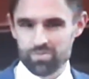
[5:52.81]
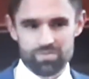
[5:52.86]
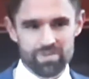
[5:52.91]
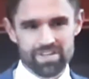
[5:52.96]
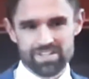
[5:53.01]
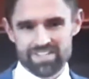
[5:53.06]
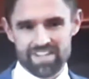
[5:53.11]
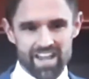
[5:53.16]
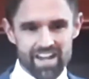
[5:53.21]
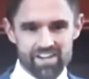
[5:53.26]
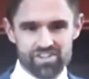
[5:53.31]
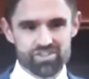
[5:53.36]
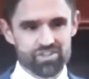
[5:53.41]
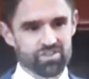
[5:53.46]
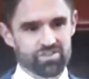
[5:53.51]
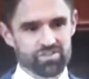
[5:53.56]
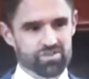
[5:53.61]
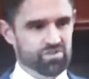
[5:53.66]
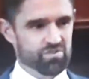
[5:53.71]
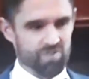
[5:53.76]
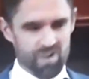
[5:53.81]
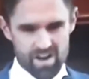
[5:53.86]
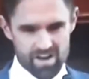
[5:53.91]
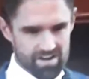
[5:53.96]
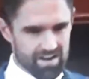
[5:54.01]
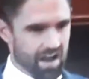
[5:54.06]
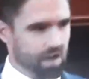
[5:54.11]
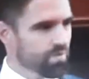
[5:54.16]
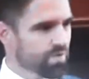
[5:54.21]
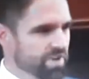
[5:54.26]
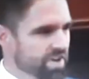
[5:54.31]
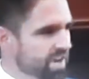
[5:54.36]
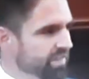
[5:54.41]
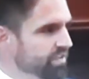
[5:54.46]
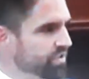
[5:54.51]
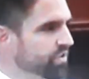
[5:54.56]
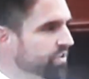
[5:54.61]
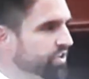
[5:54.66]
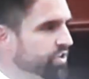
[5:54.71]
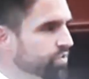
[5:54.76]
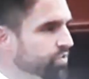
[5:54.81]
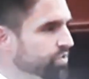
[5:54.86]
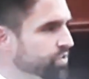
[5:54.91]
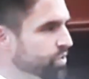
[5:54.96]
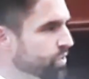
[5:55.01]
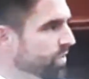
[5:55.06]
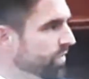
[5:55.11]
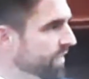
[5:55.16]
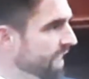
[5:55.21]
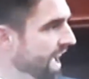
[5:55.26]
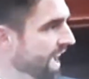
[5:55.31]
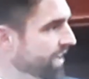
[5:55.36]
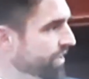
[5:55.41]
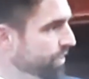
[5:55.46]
engage in a charade. I would never accuse you of that.